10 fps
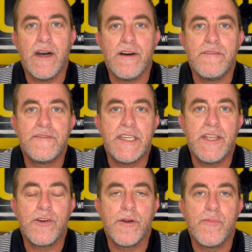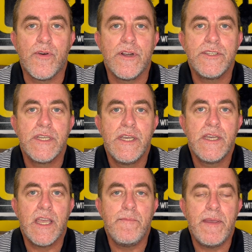of tinea corporis
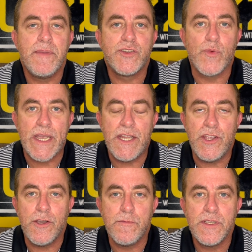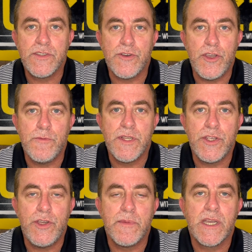can be between humans, so
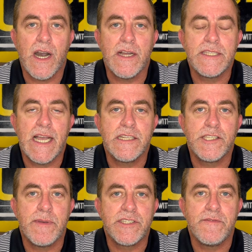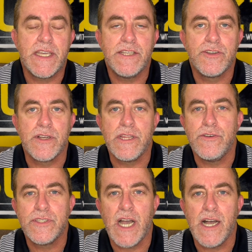human-to-human contact, especially if kids are in
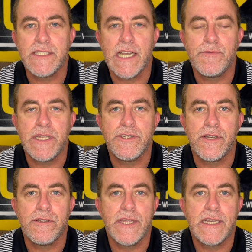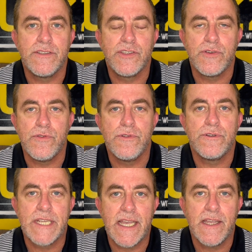close contact with each other, like in school or
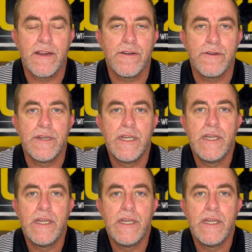daycare, or